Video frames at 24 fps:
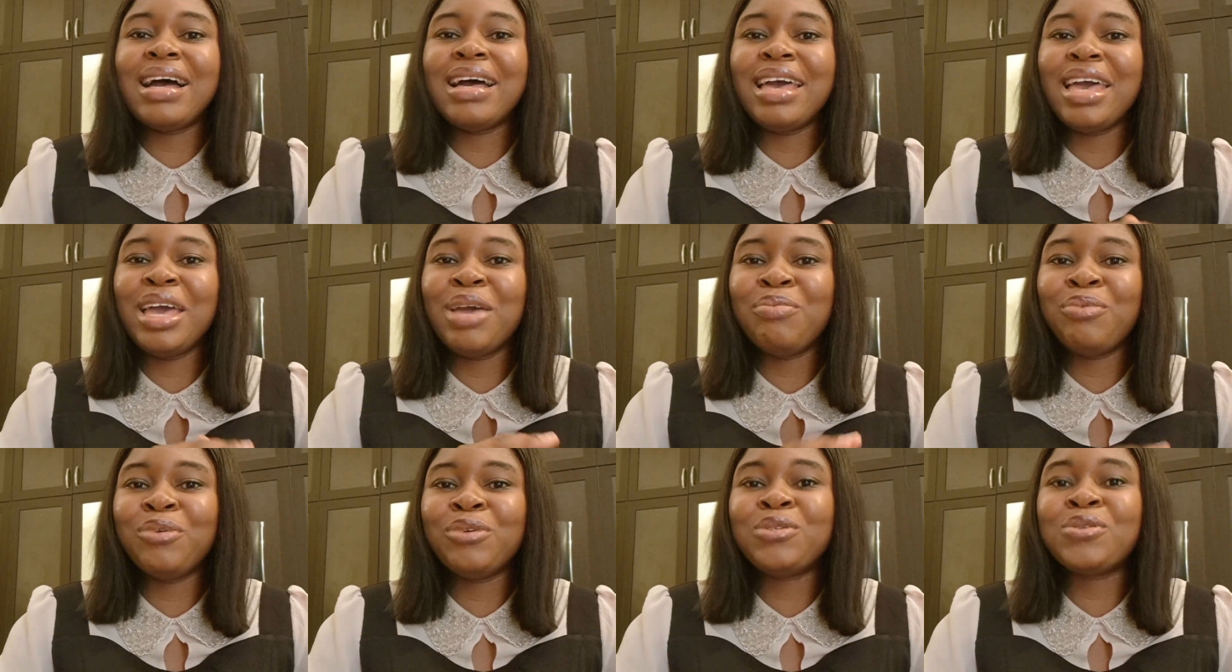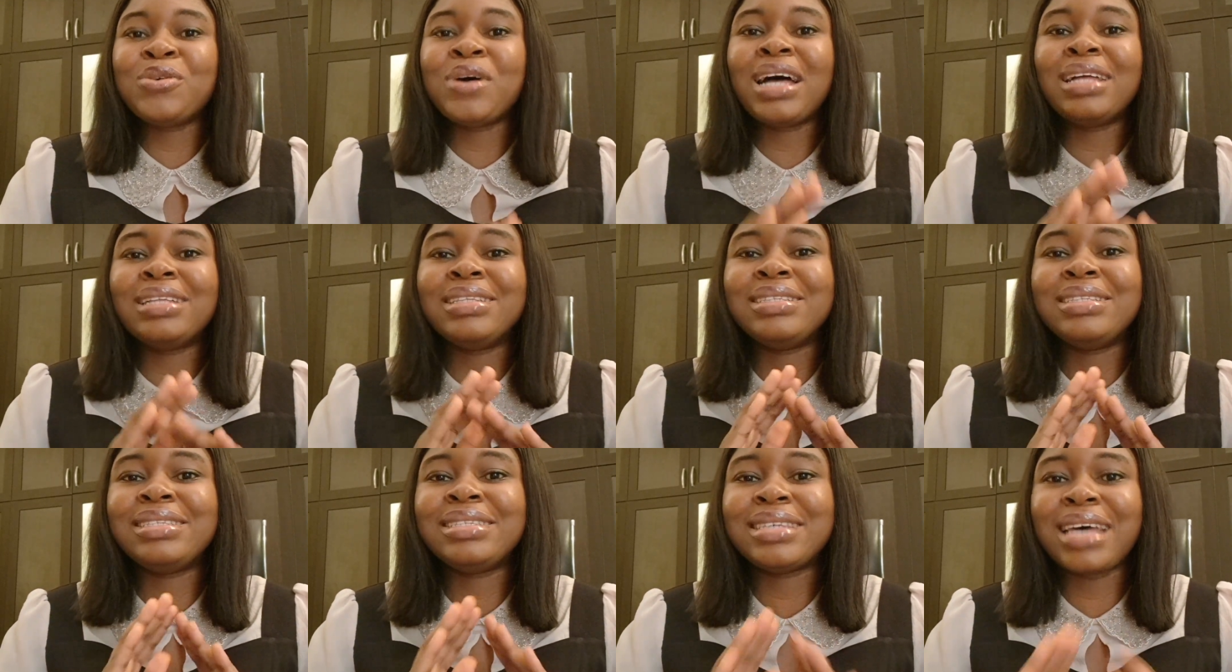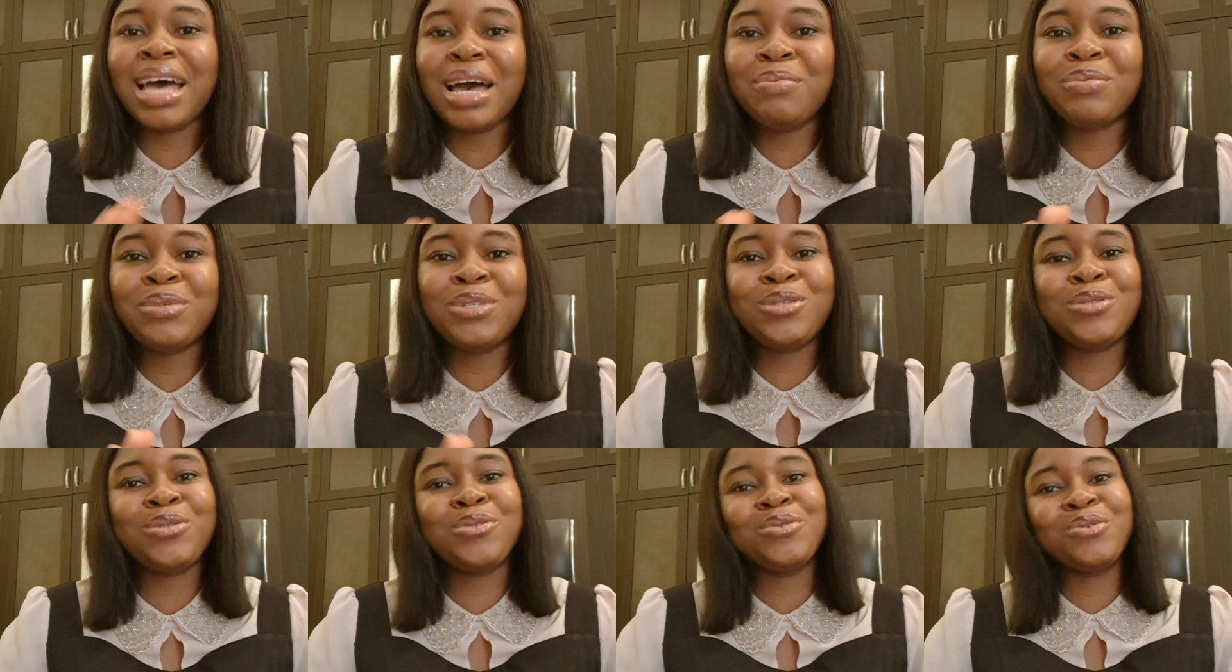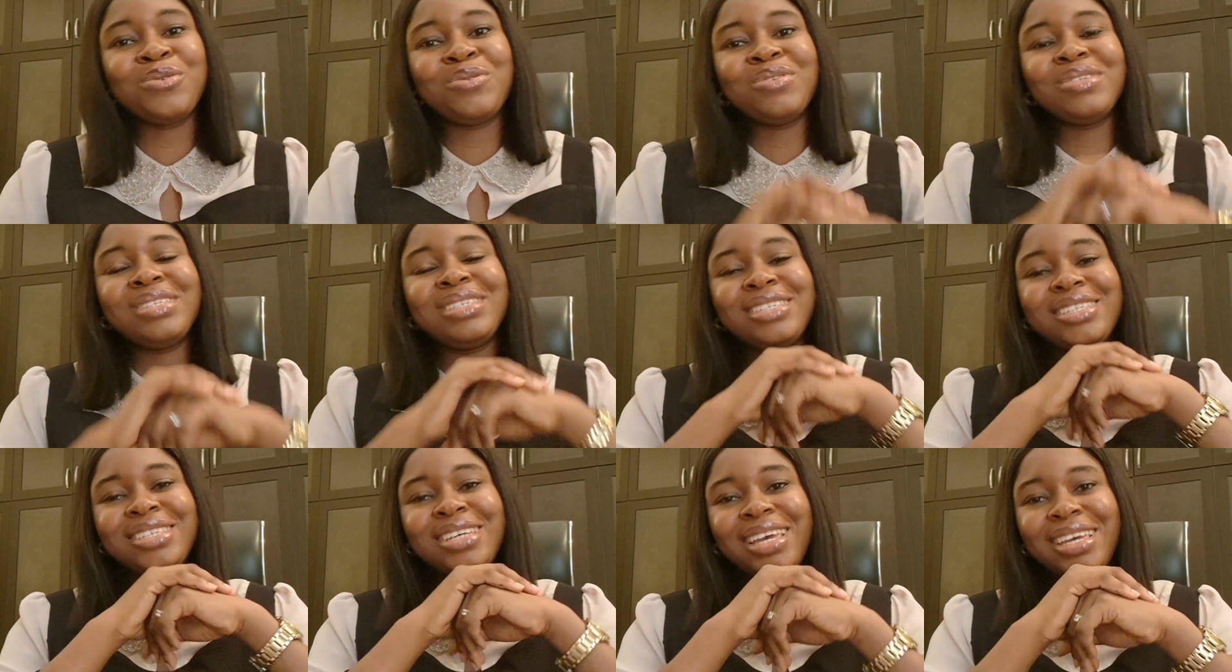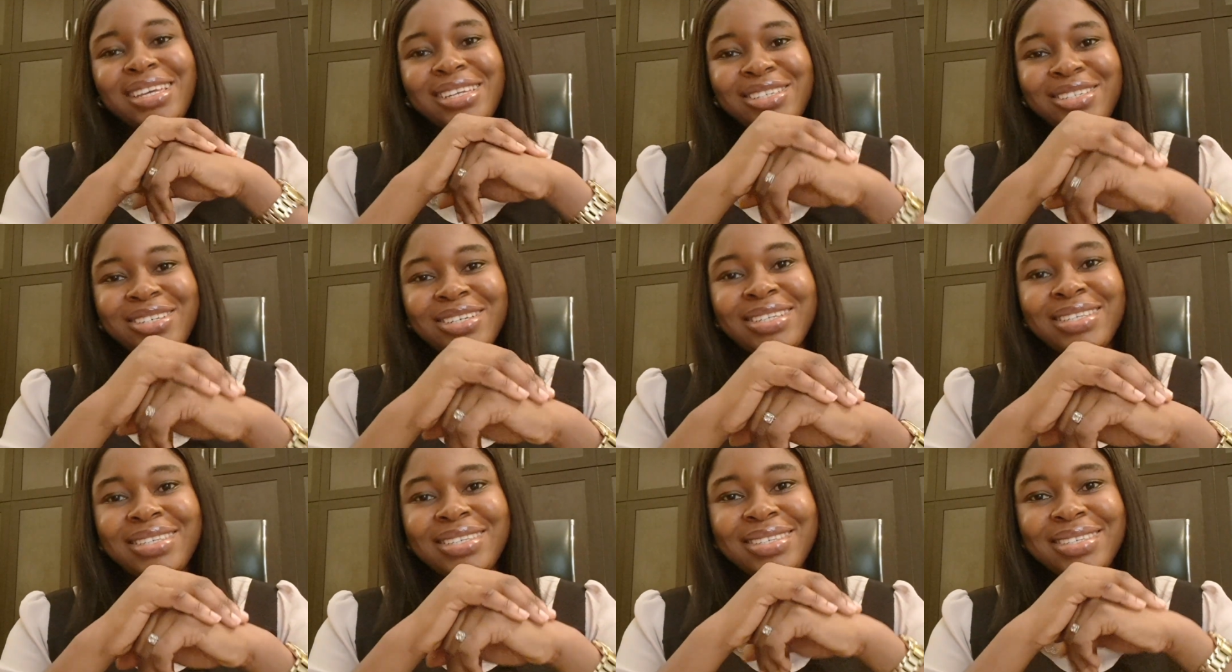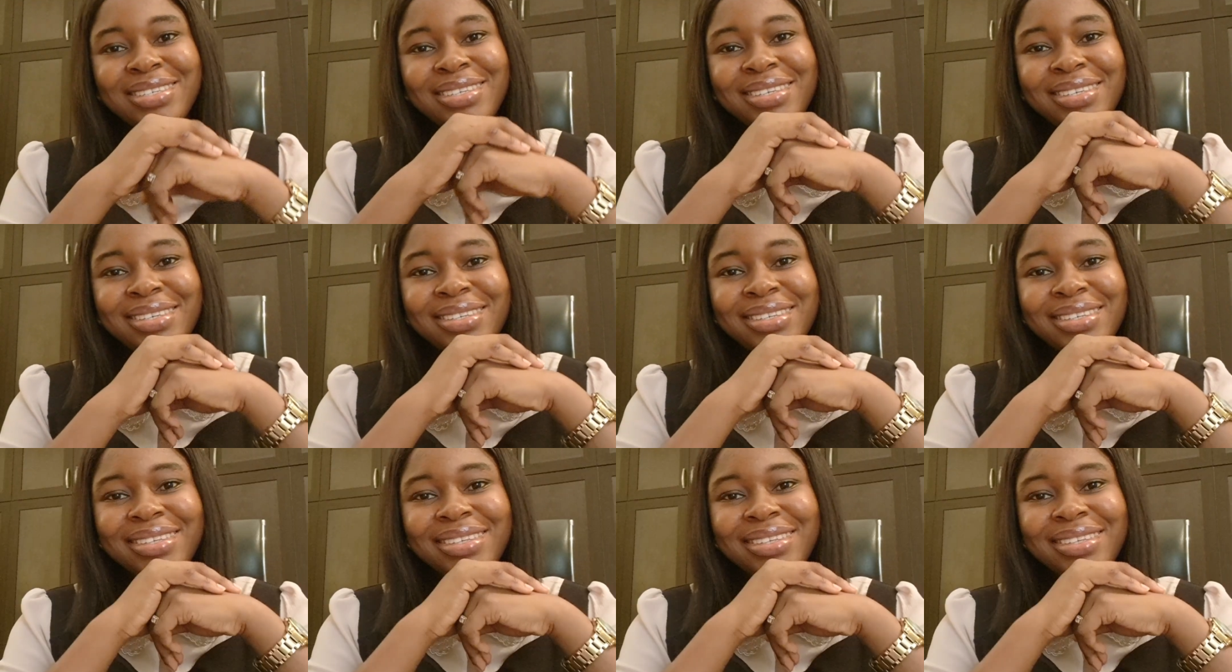able to adapt to changes.